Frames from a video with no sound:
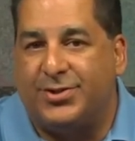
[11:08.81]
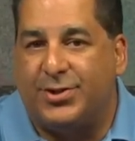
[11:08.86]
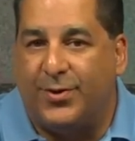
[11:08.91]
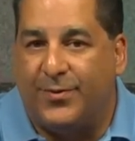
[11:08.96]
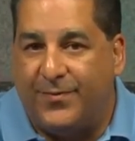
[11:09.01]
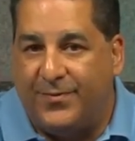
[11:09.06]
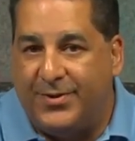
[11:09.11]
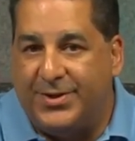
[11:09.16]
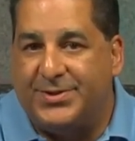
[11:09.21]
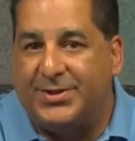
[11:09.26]

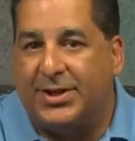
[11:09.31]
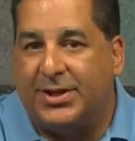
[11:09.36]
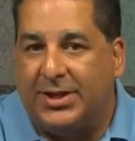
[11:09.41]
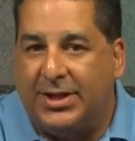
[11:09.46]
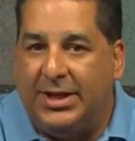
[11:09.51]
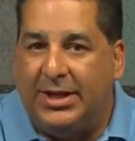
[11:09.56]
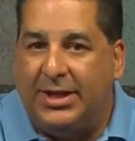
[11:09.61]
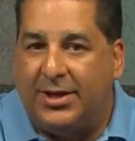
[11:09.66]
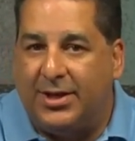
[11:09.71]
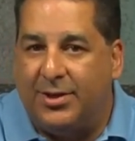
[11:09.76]
So
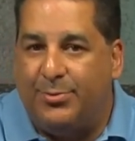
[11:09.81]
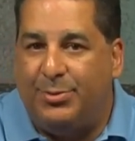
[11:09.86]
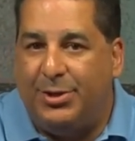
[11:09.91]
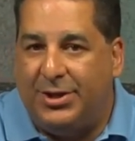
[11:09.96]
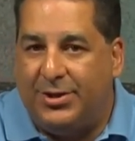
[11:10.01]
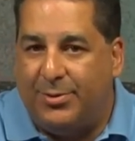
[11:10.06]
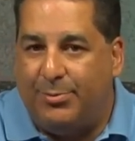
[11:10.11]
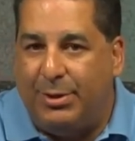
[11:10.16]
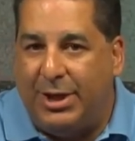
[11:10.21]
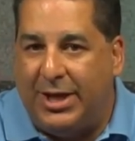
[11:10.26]
physically it can be
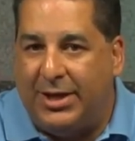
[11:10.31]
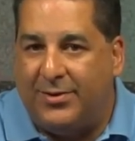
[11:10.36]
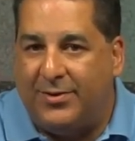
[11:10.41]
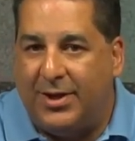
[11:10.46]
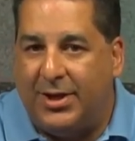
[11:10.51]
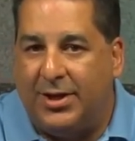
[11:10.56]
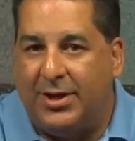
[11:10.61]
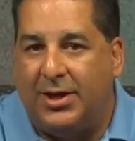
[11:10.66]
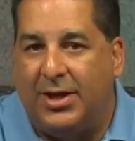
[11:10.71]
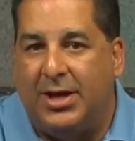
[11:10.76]

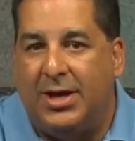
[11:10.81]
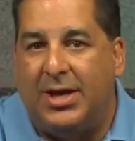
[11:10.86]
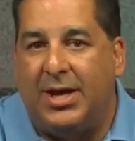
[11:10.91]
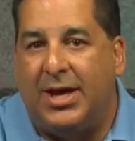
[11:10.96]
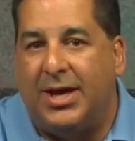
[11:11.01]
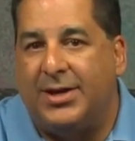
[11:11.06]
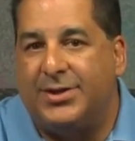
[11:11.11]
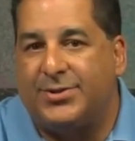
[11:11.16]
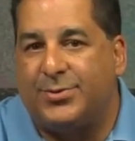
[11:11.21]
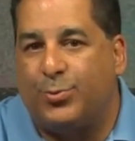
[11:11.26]
demanding,
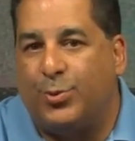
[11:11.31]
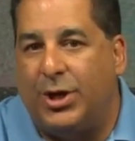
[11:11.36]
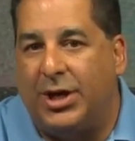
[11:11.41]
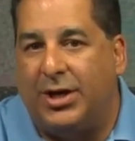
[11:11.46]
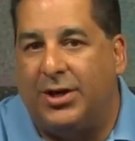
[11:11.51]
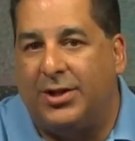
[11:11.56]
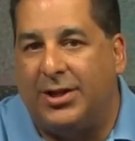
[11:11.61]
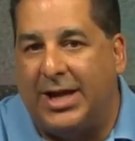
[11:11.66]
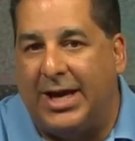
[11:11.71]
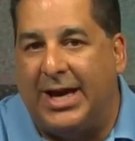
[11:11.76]
as
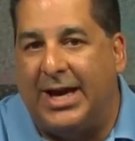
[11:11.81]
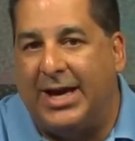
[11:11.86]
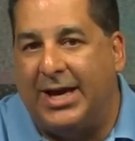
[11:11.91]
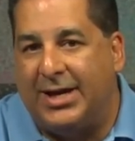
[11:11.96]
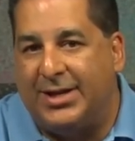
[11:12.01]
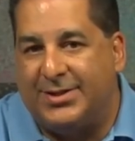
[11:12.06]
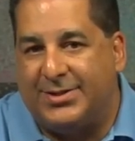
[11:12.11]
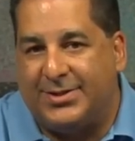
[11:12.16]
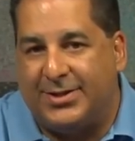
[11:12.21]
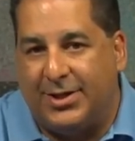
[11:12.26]
well
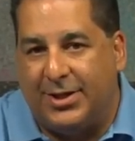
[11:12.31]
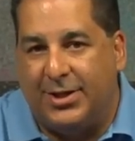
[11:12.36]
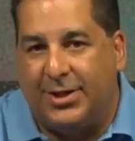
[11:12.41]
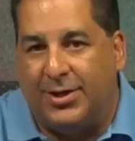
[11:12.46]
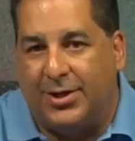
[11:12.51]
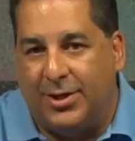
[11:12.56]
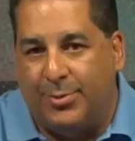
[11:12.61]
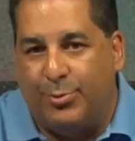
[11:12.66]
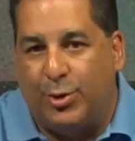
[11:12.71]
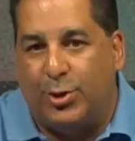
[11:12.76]
as
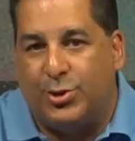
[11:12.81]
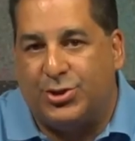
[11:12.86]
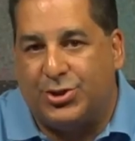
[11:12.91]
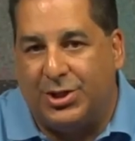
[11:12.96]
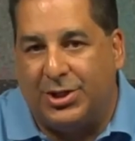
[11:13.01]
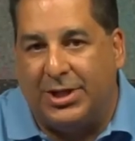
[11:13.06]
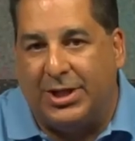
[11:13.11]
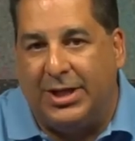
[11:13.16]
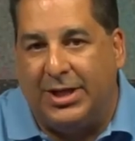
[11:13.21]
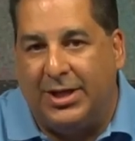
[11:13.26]

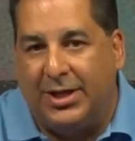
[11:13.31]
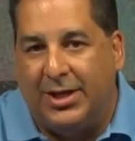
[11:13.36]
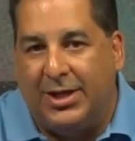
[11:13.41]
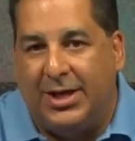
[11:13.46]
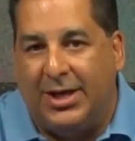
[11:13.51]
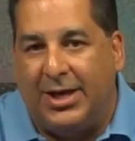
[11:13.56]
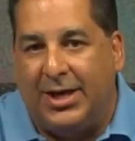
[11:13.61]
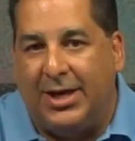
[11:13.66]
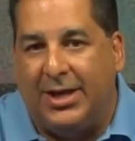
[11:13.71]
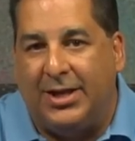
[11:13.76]
emotionally
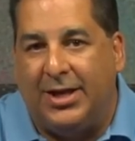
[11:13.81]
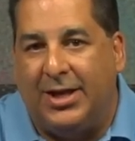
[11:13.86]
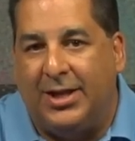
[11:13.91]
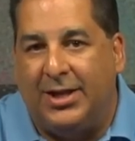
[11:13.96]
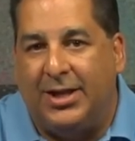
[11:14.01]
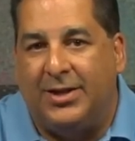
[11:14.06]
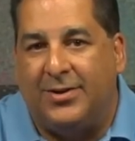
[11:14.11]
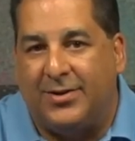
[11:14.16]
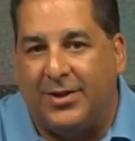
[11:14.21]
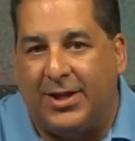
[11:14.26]
and
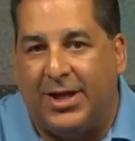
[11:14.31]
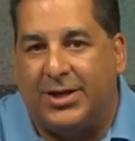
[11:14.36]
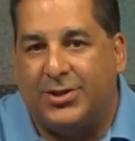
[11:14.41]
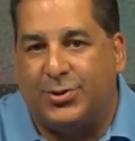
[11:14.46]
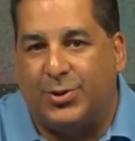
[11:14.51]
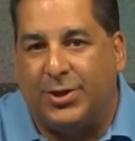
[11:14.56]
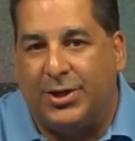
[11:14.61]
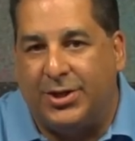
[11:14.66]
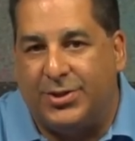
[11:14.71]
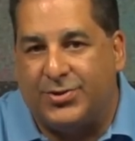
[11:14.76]

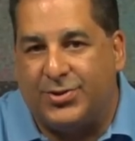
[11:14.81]
intellectually.